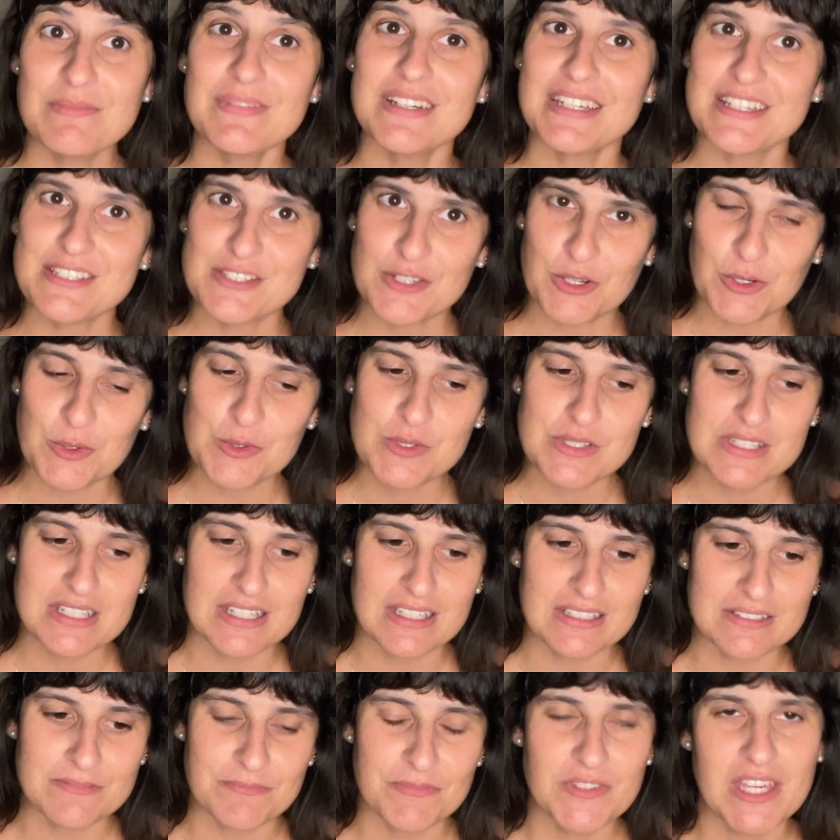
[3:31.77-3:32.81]

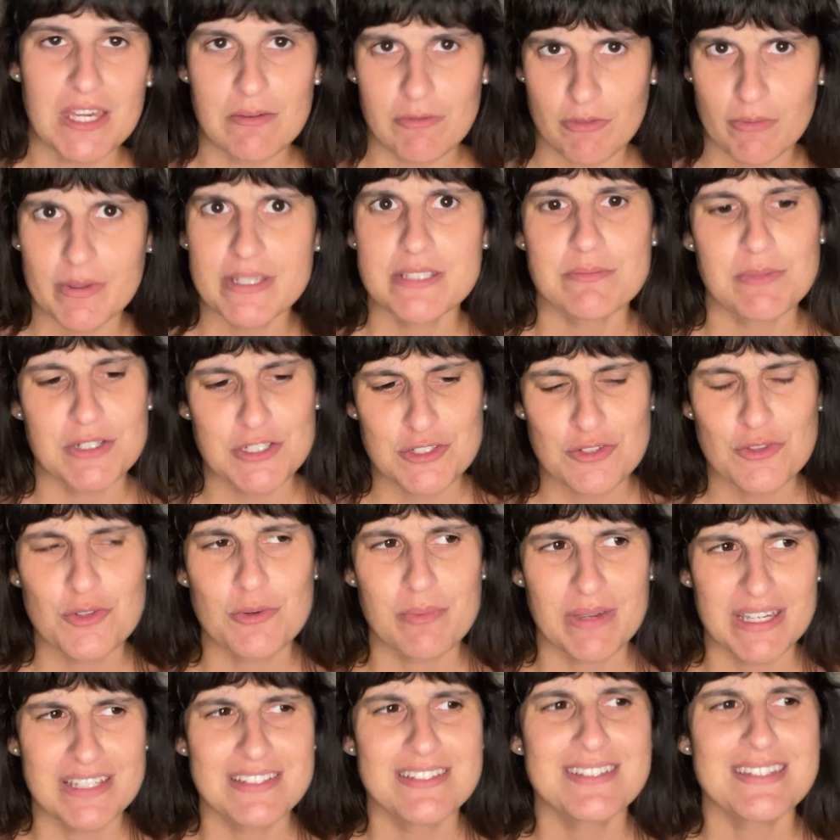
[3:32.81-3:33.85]
from Expedition Through
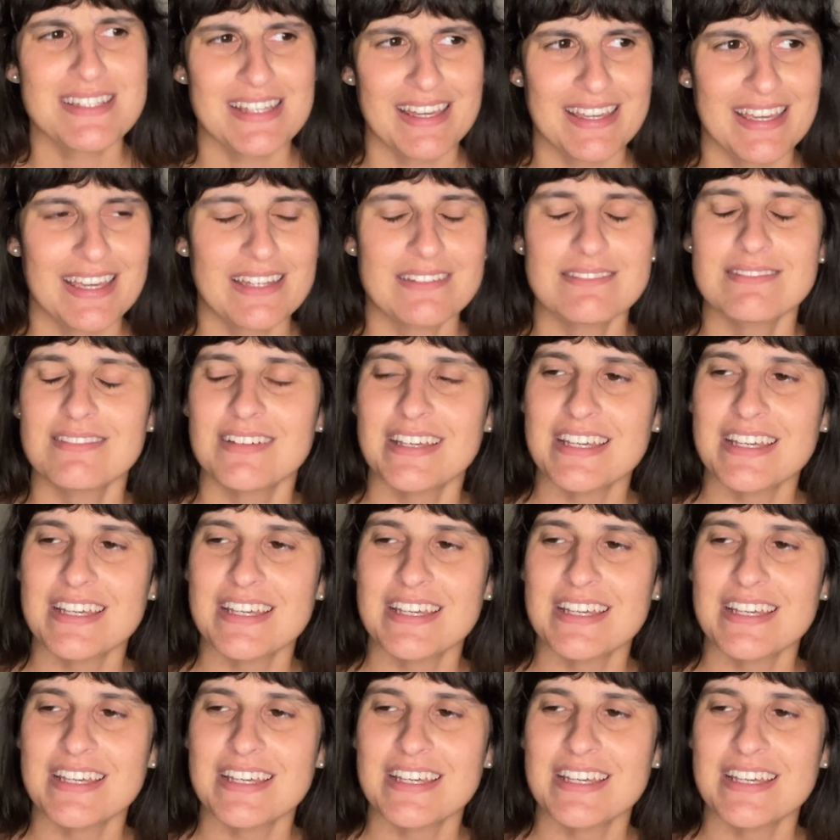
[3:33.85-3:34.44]
Pages, again,